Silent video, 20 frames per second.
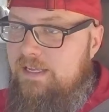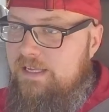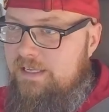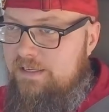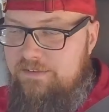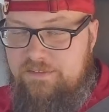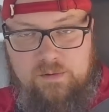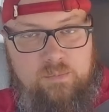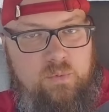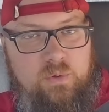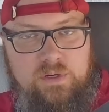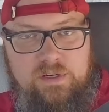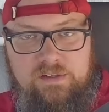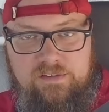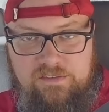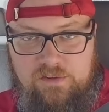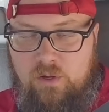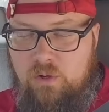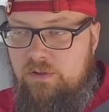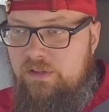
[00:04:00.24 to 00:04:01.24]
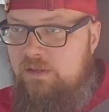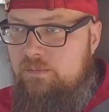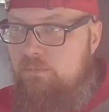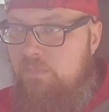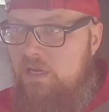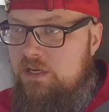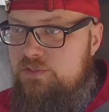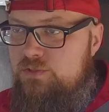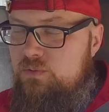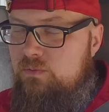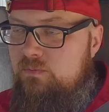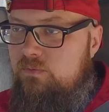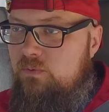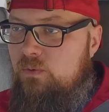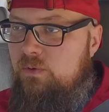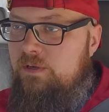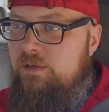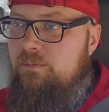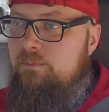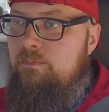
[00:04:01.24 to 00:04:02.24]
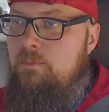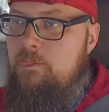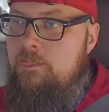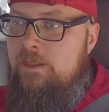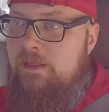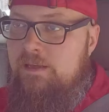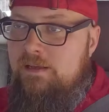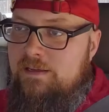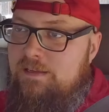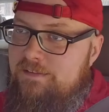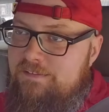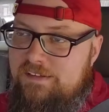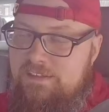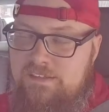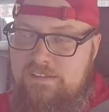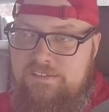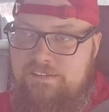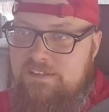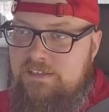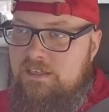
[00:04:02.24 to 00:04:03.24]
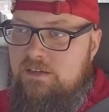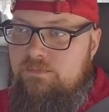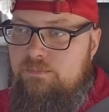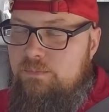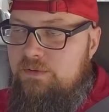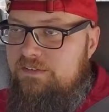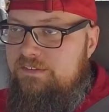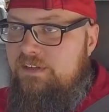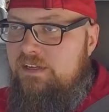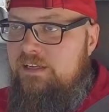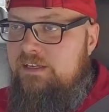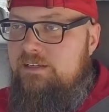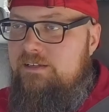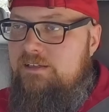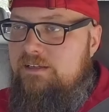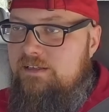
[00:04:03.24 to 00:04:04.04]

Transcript: and someone installed that module for him. It's an easy enough mistake,